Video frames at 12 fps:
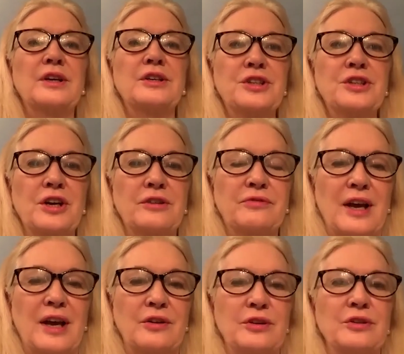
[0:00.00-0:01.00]
shared
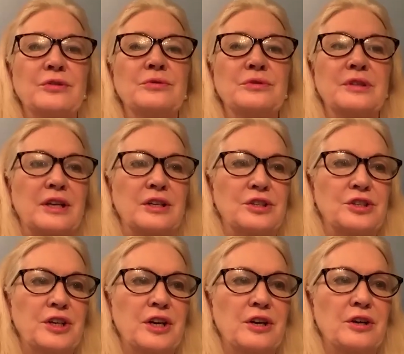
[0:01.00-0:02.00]
values and
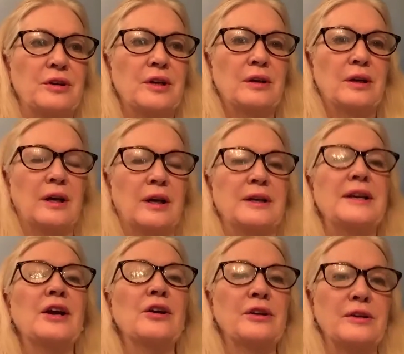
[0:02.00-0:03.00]
shared
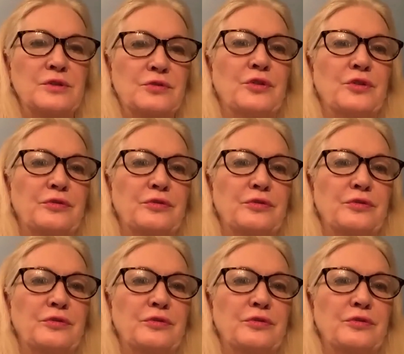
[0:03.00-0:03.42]
narratives for the